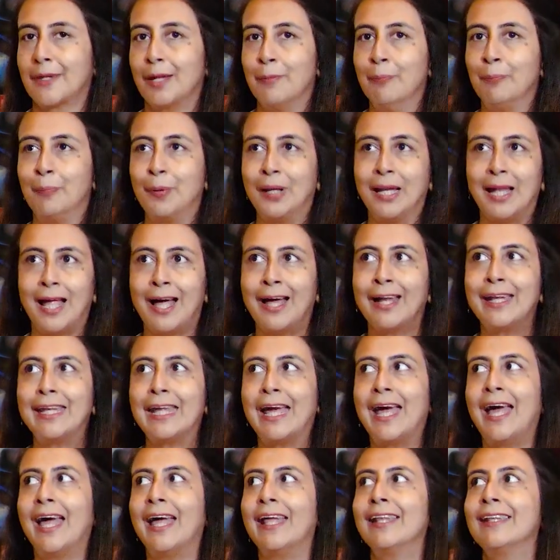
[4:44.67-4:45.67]
blood
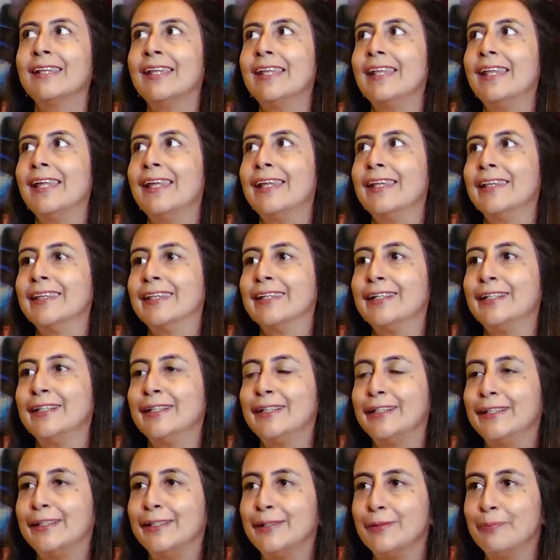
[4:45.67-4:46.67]
and
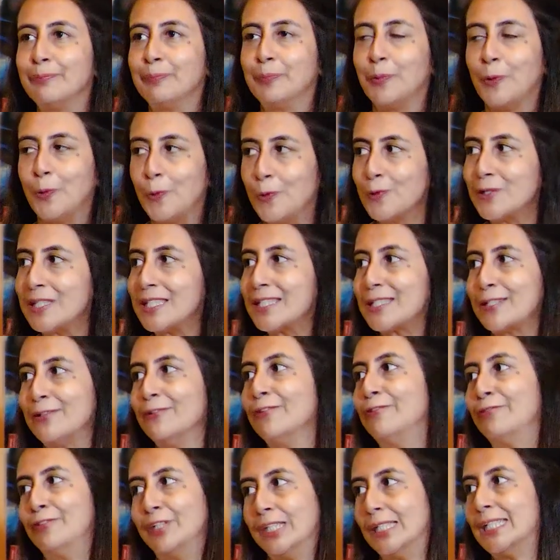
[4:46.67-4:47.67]
the bones
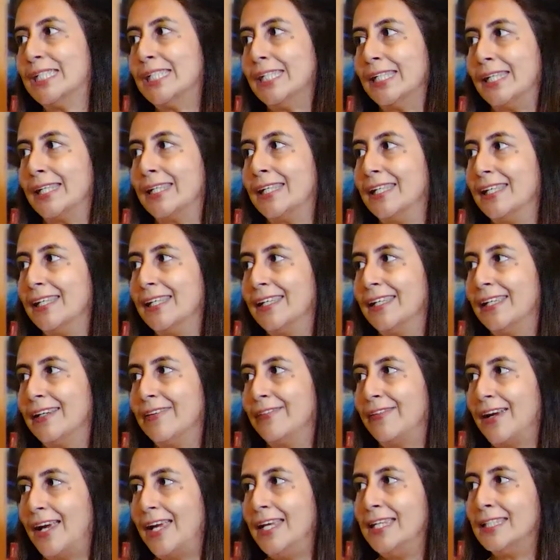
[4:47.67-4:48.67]
of fiction,
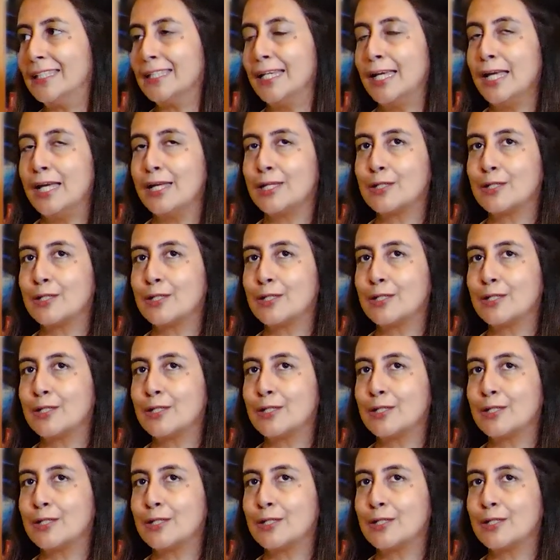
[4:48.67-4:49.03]
right?